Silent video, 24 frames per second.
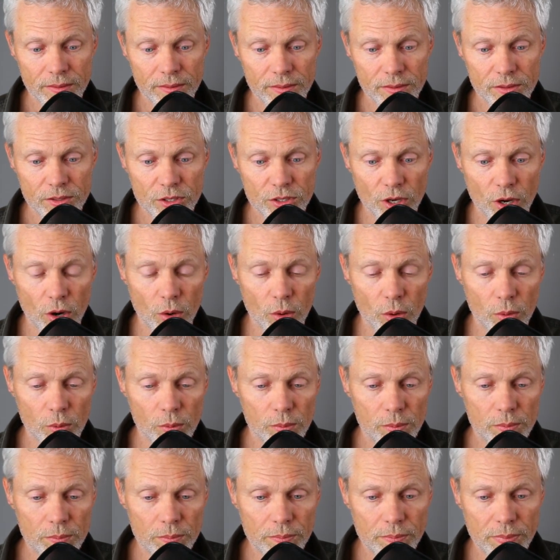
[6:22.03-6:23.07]
So
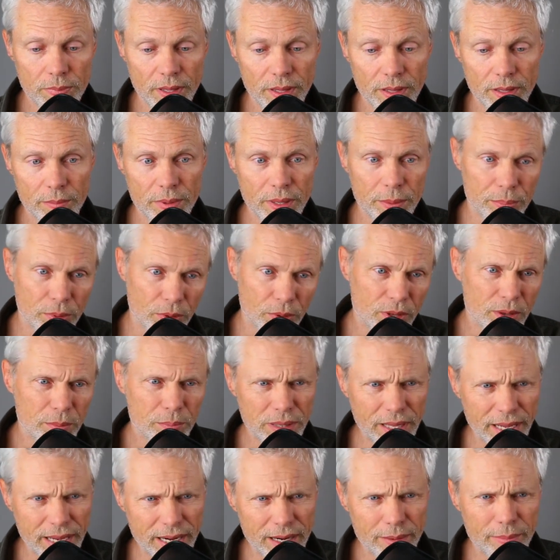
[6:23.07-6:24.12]
and then people
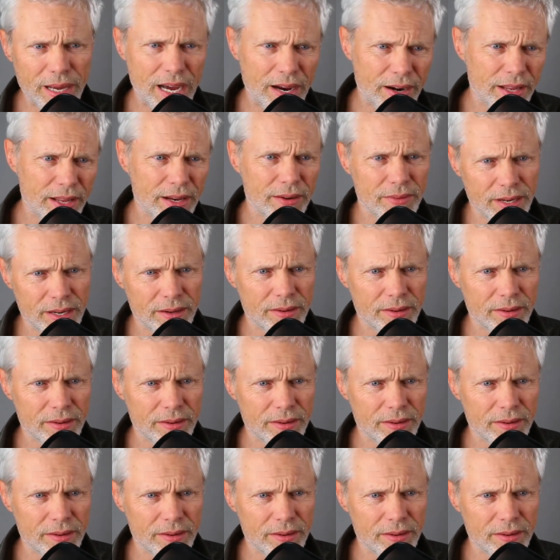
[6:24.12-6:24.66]
complain about it,